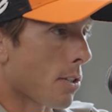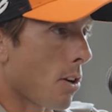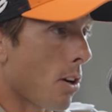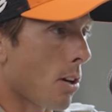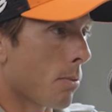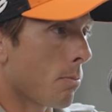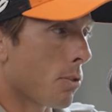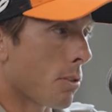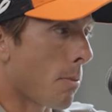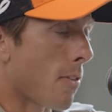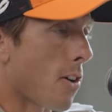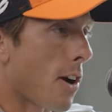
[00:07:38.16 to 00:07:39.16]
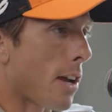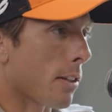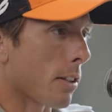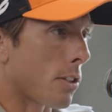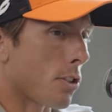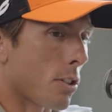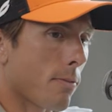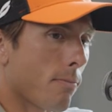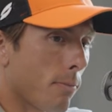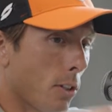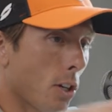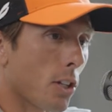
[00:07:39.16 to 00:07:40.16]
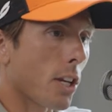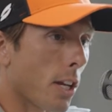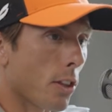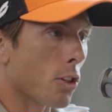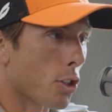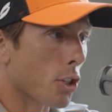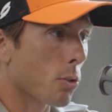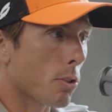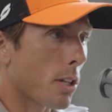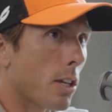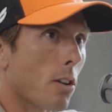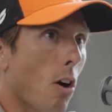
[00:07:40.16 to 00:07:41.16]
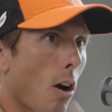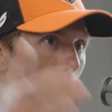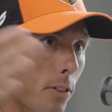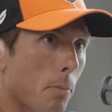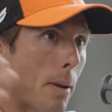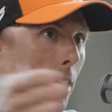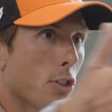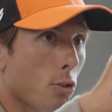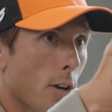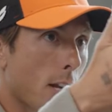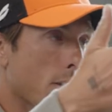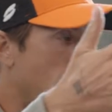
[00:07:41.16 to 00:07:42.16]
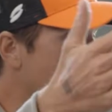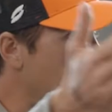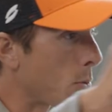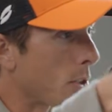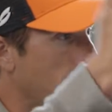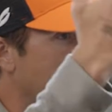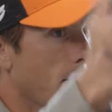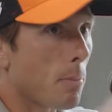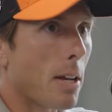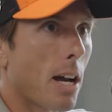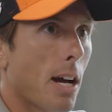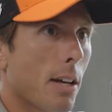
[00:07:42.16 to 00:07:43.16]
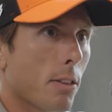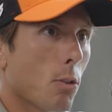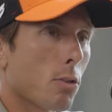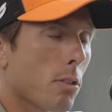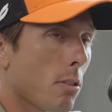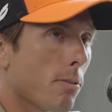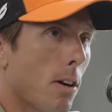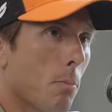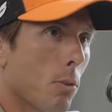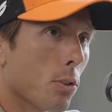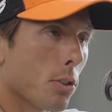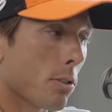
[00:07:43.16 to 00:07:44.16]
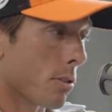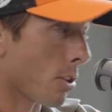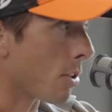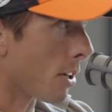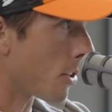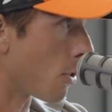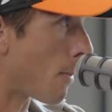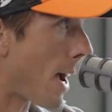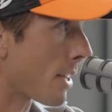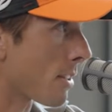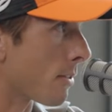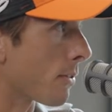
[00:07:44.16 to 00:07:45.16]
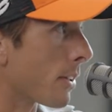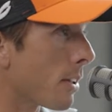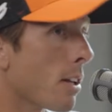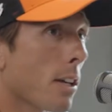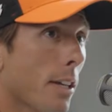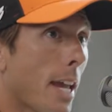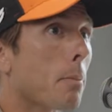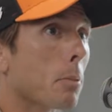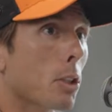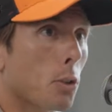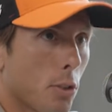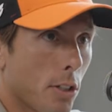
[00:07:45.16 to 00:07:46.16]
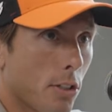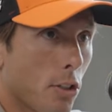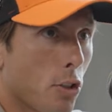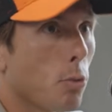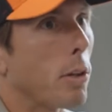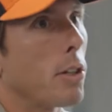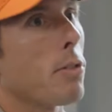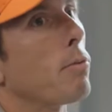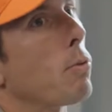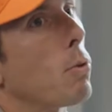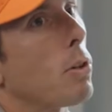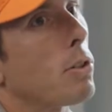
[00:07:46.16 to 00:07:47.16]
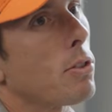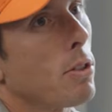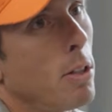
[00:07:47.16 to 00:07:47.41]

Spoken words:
I saw some of our athletes just couldn't get their shoes in off the main stretch, and everyone's leaving them behind. Those little fumbles turned into a massive game-losing situation for us.